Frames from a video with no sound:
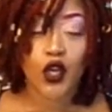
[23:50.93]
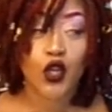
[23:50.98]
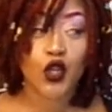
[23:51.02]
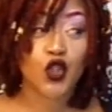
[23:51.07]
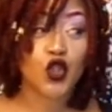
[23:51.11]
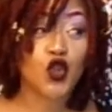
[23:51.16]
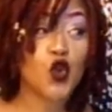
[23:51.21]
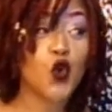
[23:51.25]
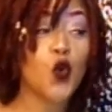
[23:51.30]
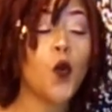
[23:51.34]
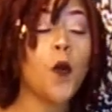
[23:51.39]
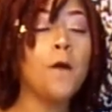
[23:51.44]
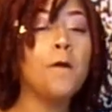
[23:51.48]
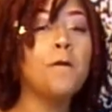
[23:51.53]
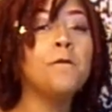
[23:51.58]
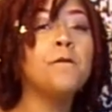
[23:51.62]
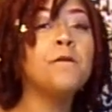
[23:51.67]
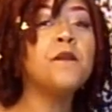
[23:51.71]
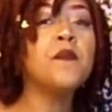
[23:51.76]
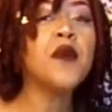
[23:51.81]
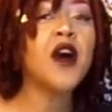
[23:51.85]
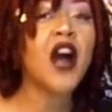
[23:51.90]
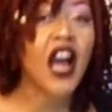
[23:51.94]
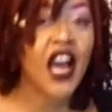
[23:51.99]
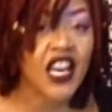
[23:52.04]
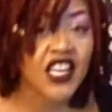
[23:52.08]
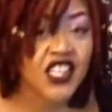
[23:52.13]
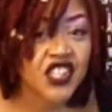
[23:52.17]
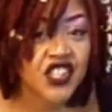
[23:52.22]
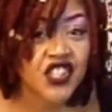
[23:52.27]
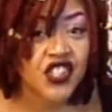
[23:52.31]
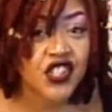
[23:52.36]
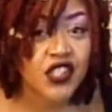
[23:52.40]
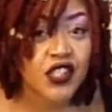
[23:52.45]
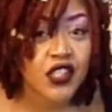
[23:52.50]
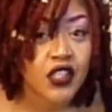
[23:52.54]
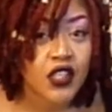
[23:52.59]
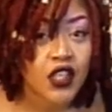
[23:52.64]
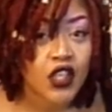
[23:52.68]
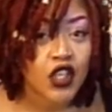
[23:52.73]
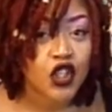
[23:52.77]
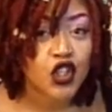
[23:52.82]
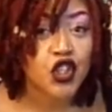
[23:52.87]
you must
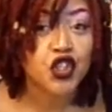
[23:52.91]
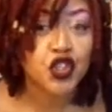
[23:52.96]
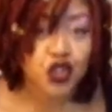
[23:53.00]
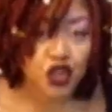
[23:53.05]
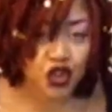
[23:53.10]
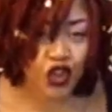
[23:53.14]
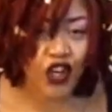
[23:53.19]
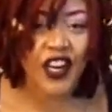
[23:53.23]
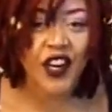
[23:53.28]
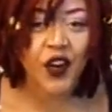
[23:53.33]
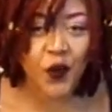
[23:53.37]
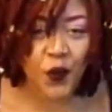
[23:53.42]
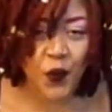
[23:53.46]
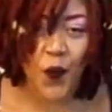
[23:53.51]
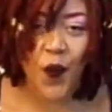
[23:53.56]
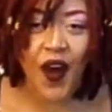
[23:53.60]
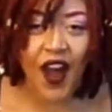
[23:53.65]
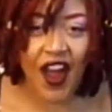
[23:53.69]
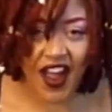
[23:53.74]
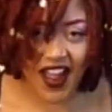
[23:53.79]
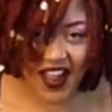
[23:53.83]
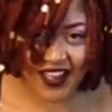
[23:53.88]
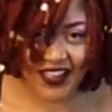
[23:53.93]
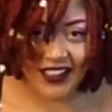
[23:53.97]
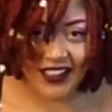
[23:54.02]
drink wine.